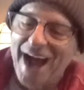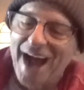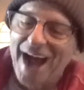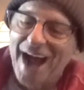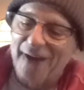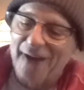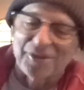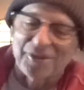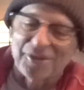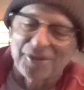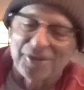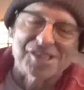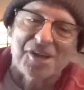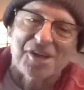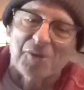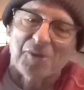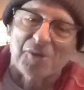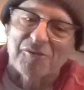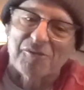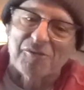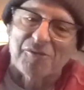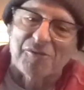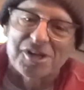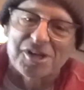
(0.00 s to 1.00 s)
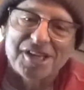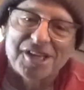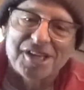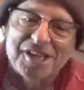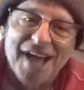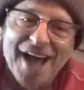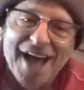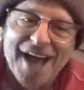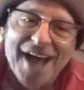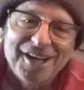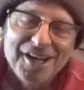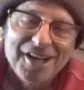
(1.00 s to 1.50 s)
and I don't think Zimmer ever
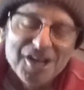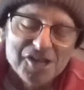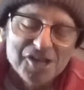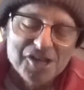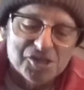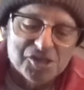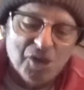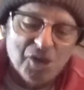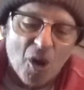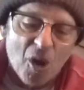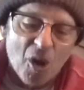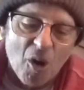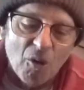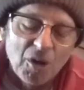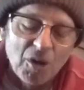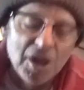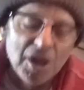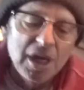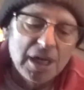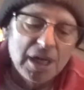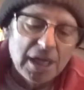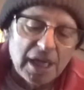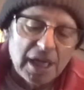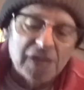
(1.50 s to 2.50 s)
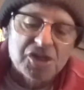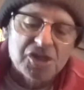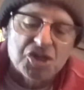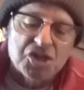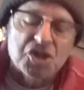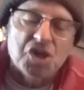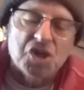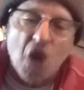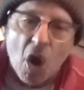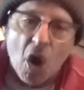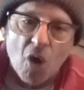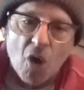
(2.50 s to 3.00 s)
did that, so
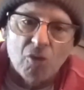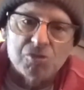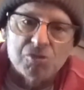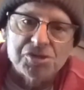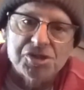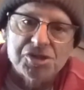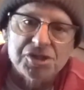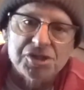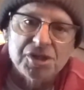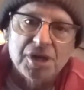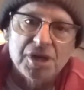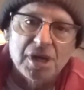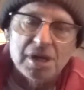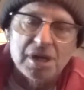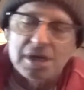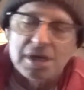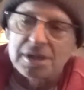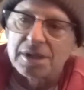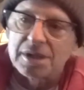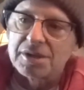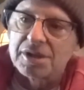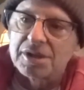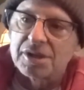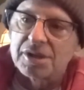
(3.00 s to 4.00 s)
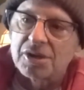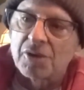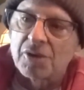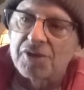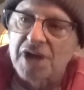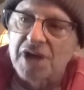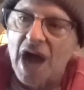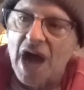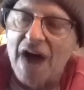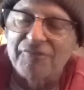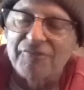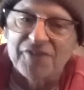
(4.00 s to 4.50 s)
it shows. Uh,
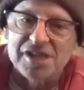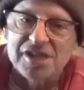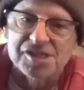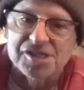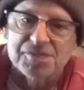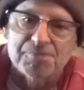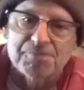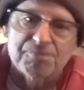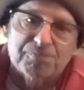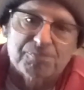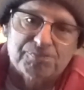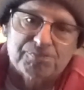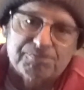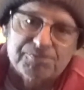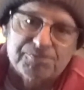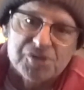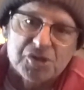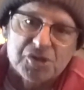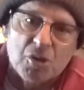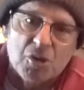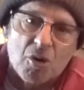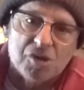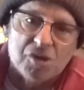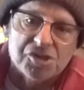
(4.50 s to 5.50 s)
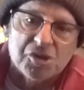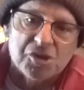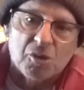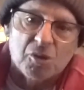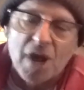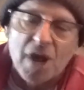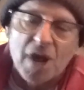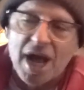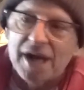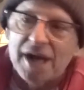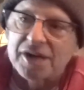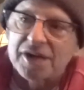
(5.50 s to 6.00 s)
you know, the offense
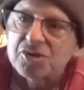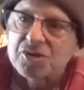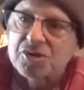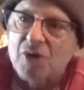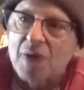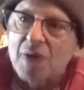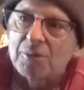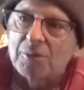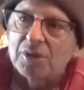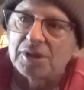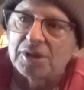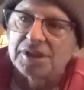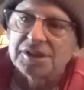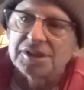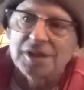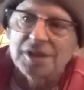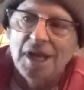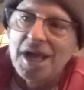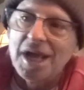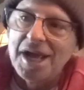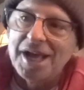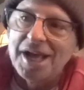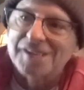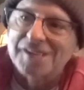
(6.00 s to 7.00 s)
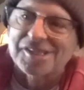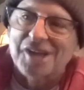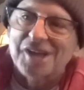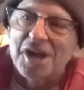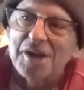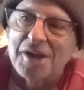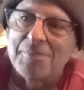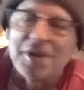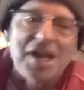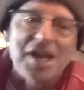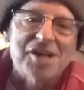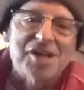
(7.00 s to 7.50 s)
scores their way out of trouble. It's
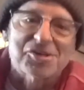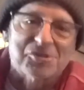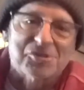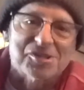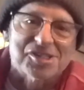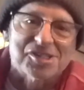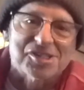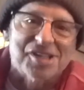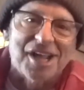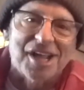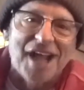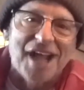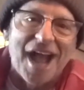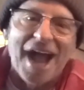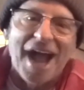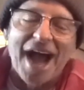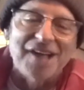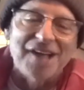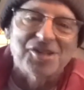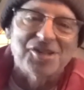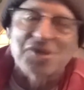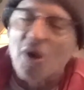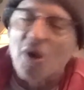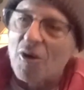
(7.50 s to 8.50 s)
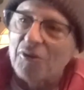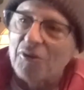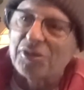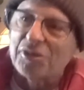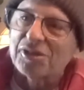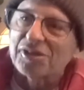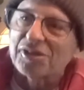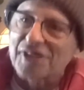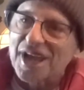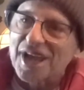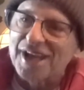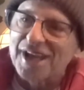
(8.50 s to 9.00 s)
it's going to be interesting. I, I
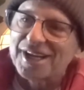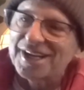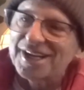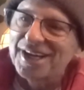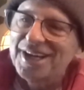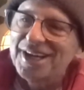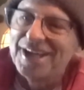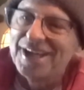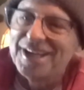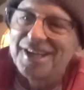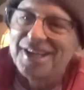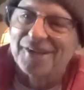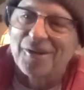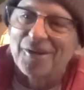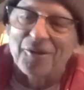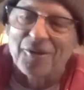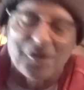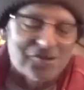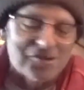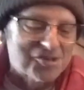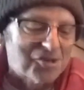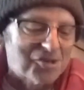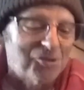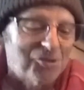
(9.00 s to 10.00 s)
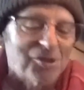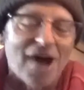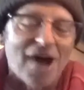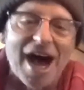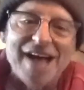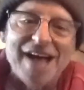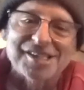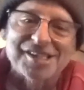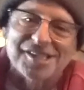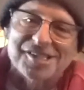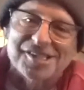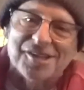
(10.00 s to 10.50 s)
don't think you know, their two
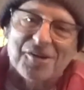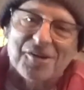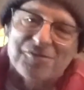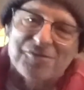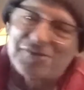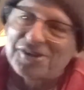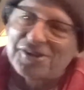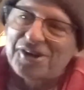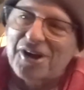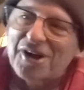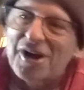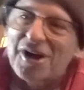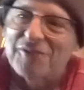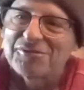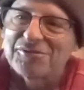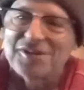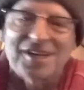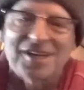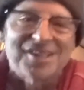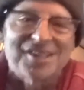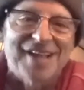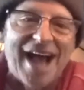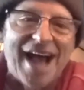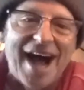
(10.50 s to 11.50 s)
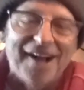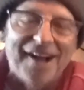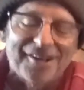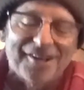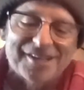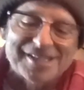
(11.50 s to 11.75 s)
losses are Philadelphia and